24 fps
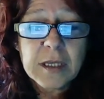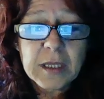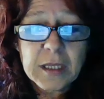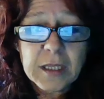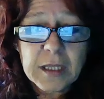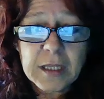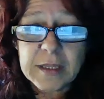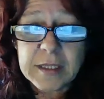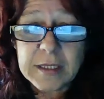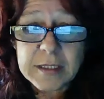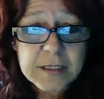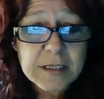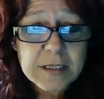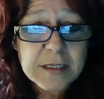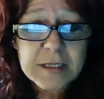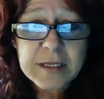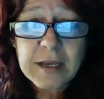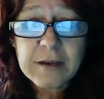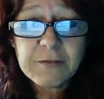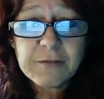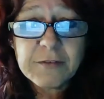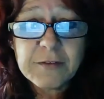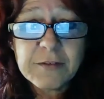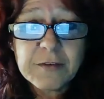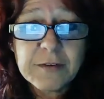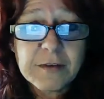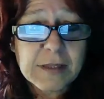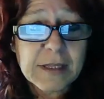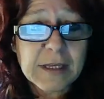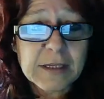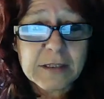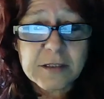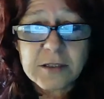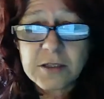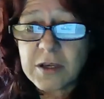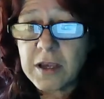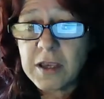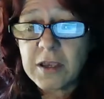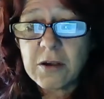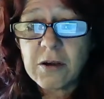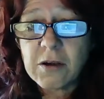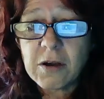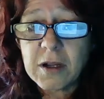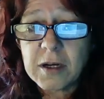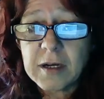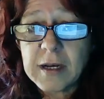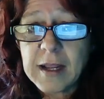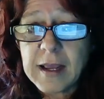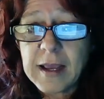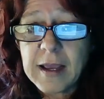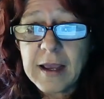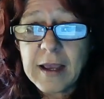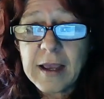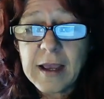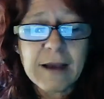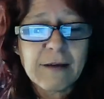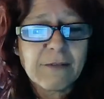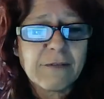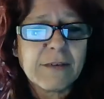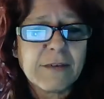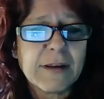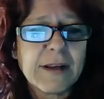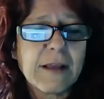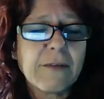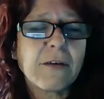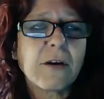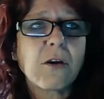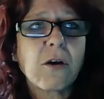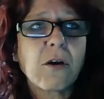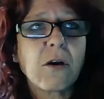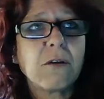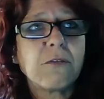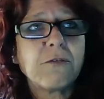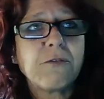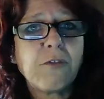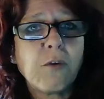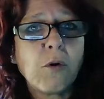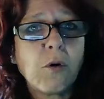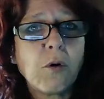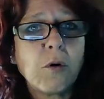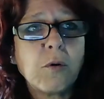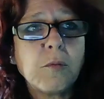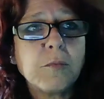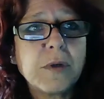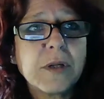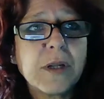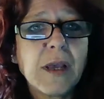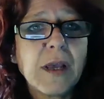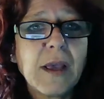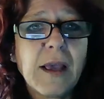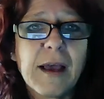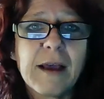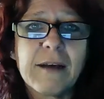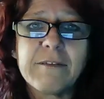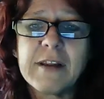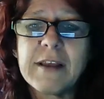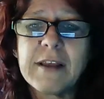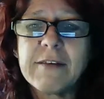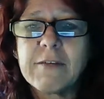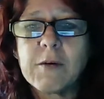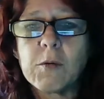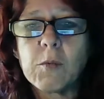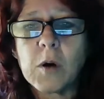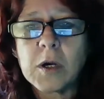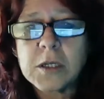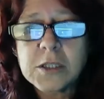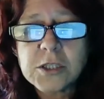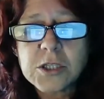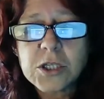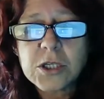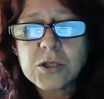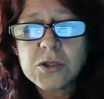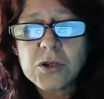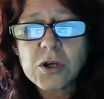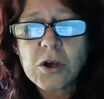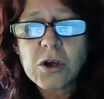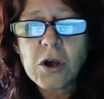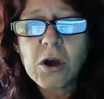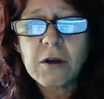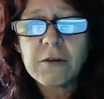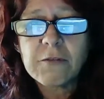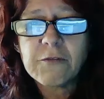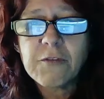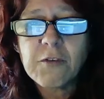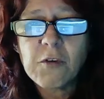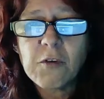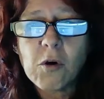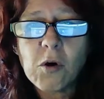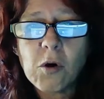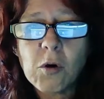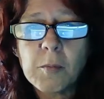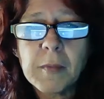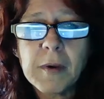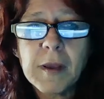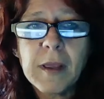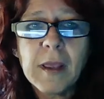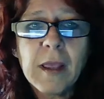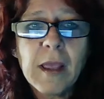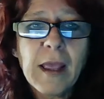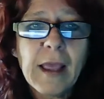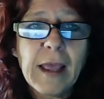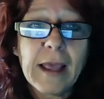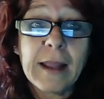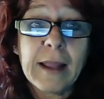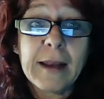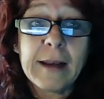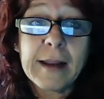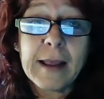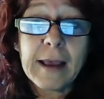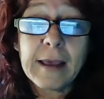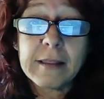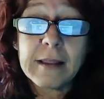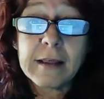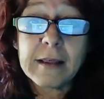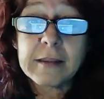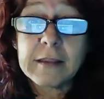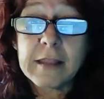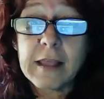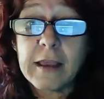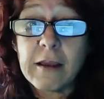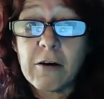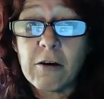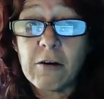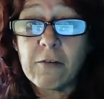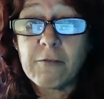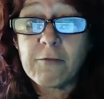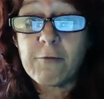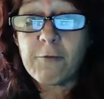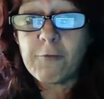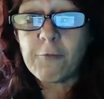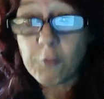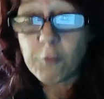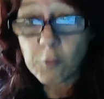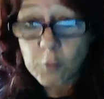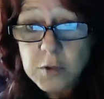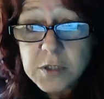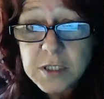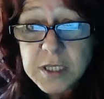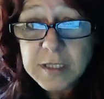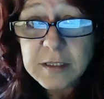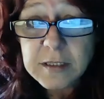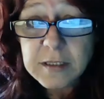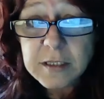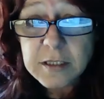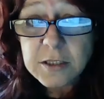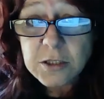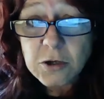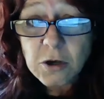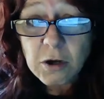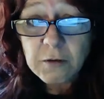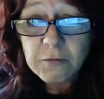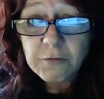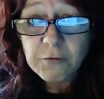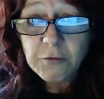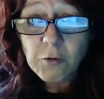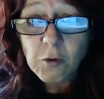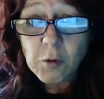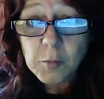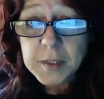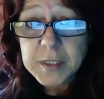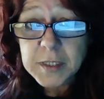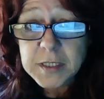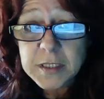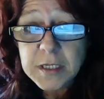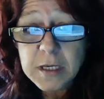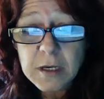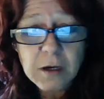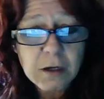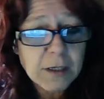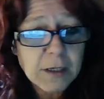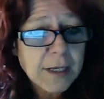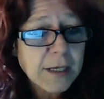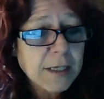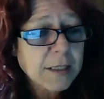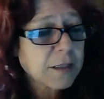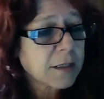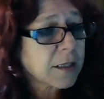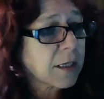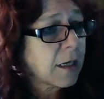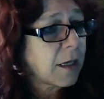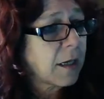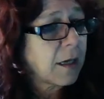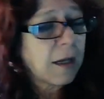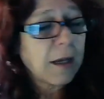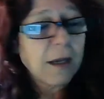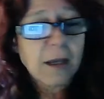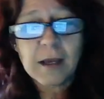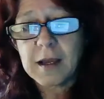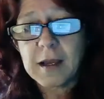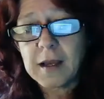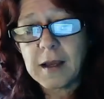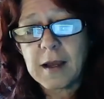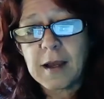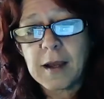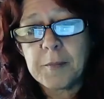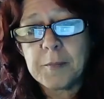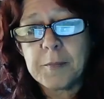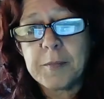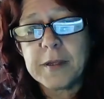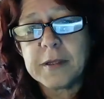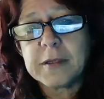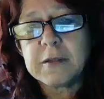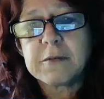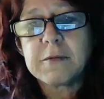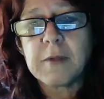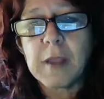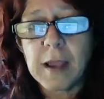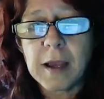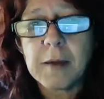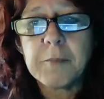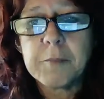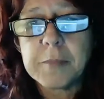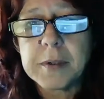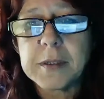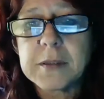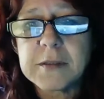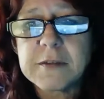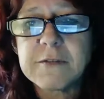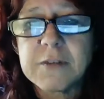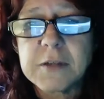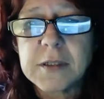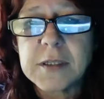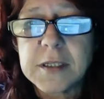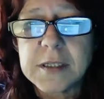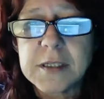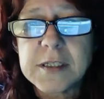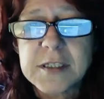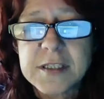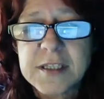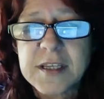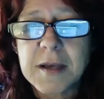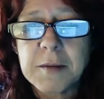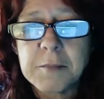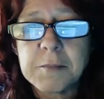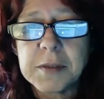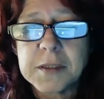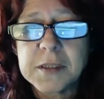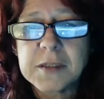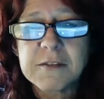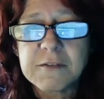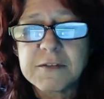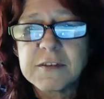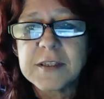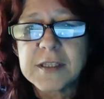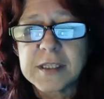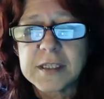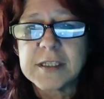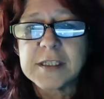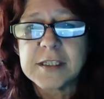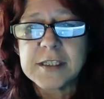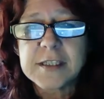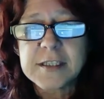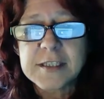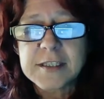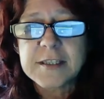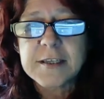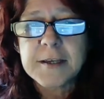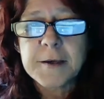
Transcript: this stuff that's going on now, I've never conformed. I've never wanted to conform. And now that they are forcing this conformity on us, I'm built for this. I'm built for this.